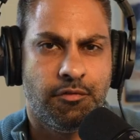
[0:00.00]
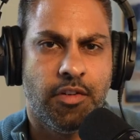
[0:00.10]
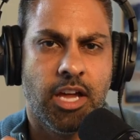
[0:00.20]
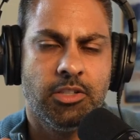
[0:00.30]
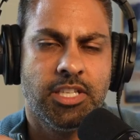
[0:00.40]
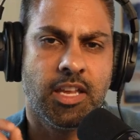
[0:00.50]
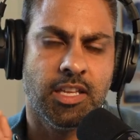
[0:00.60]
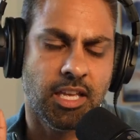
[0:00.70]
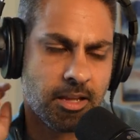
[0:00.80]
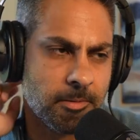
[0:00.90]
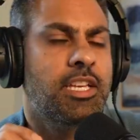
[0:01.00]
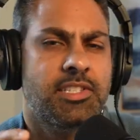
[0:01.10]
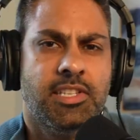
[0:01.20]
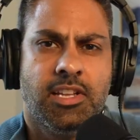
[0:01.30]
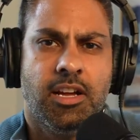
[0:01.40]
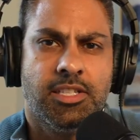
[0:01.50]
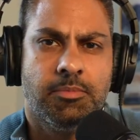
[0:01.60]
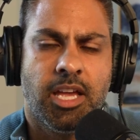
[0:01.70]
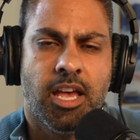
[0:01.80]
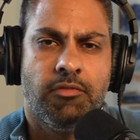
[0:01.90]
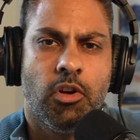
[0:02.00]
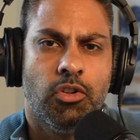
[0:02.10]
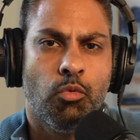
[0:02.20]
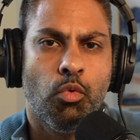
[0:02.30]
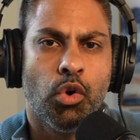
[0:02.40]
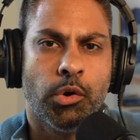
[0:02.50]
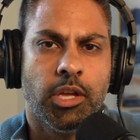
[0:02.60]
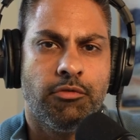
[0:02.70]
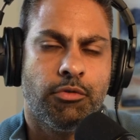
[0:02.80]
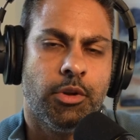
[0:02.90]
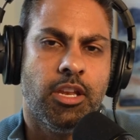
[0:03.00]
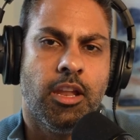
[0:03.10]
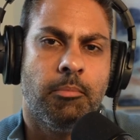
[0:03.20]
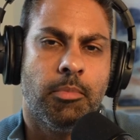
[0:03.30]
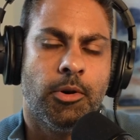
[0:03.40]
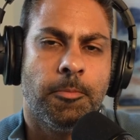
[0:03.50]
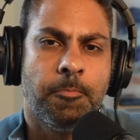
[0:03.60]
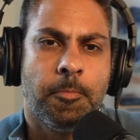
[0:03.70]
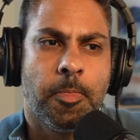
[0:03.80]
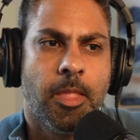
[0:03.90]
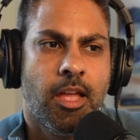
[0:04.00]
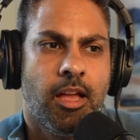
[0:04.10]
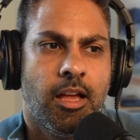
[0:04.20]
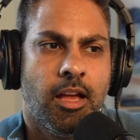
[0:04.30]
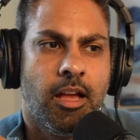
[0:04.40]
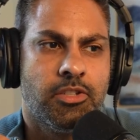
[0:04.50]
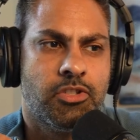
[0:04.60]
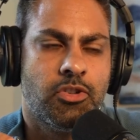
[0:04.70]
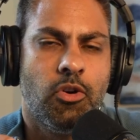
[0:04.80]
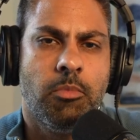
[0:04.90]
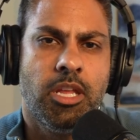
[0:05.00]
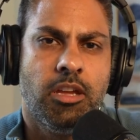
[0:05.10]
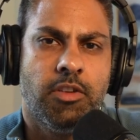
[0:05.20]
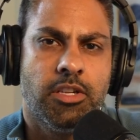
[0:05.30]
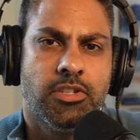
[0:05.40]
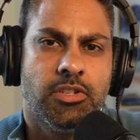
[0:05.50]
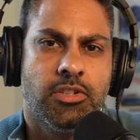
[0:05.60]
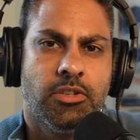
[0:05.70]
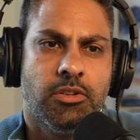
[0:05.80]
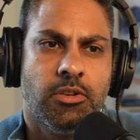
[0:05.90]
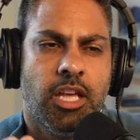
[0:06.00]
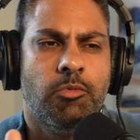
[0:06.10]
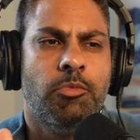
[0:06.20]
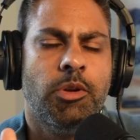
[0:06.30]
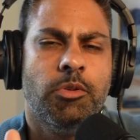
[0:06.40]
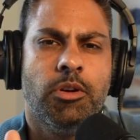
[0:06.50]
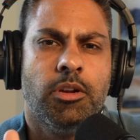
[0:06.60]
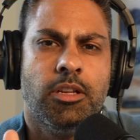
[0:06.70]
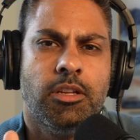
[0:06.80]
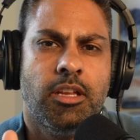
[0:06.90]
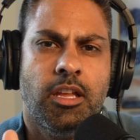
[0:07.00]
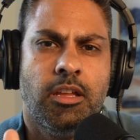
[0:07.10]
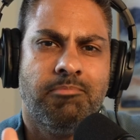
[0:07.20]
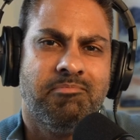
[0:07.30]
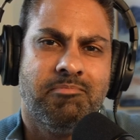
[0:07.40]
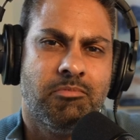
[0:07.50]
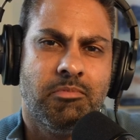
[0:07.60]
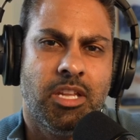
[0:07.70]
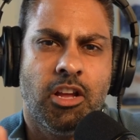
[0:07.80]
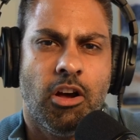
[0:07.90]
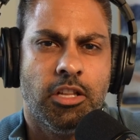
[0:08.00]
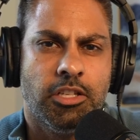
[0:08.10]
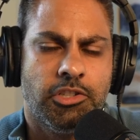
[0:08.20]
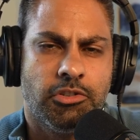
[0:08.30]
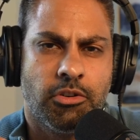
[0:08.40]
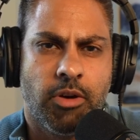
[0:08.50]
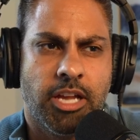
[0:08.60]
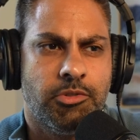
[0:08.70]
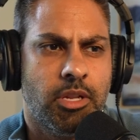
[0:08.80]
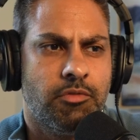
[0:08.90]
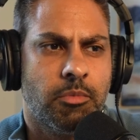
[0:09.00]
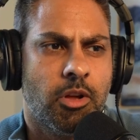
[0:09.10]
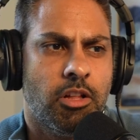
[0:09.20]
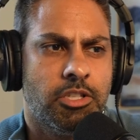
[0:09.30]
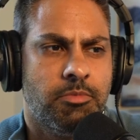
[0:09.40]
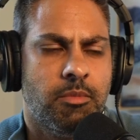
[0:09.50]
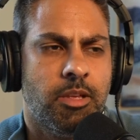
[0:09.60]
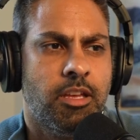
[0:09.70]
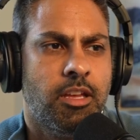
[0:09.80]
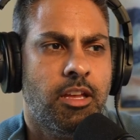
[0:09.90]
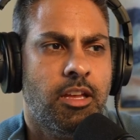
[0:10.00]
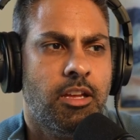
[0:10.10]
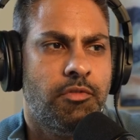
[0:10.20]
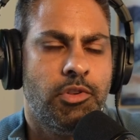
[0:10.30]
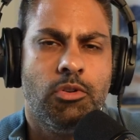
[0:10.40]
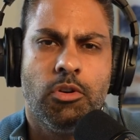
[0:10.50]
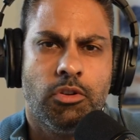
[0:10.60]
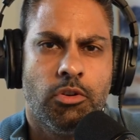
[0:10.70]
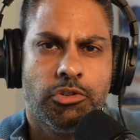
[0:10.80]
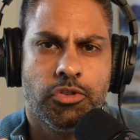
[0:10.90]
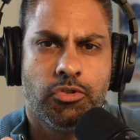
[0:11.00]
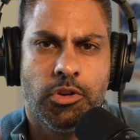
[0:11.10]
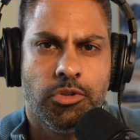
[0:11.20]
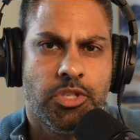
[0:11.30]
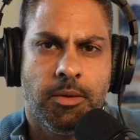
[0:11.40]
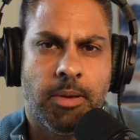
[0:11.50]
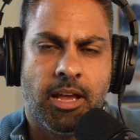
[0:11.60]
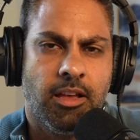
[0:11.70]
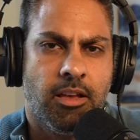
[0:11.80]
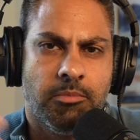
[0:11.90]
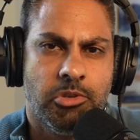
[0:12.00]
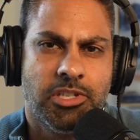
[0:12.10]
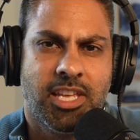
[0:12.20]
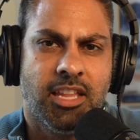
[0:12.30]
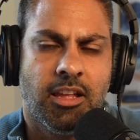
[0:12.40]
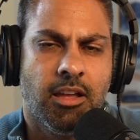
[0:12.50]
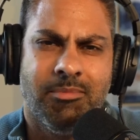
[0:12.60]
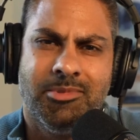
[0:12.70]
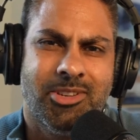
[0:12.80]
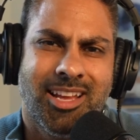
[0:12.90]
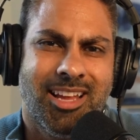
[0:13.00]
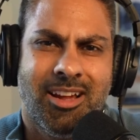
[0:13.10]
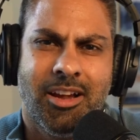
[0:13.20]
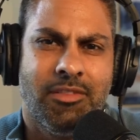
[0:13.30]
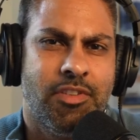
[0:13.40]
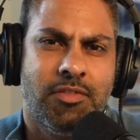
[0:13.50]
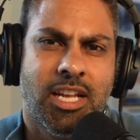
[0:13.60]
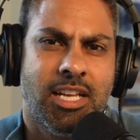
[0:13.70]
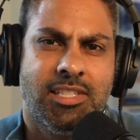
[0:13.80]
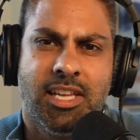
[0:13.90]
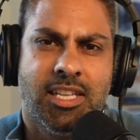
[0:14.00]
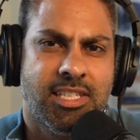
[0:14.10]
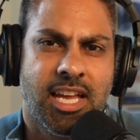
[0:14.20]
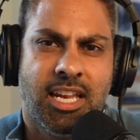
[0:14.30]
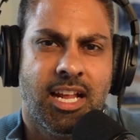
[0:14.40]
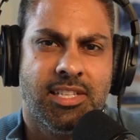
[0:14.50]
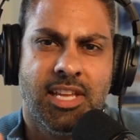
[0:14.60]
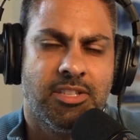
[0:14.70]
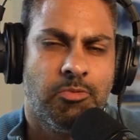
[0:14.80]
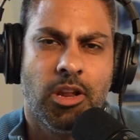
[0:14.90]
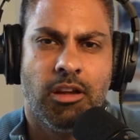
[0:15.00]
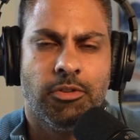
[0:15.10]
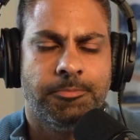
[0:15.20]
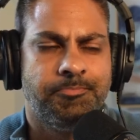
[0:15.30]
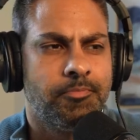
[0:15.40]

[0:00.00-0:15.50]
Final technique is this concept I have called a worry-free number. Hmm. So many of us, like when we were in college or graduating from college, maybe, if you go to the grocery store and you see a pack of gum, you just get the gum. You're like, all right, 59 cents, yeah. 99 cents, whatever.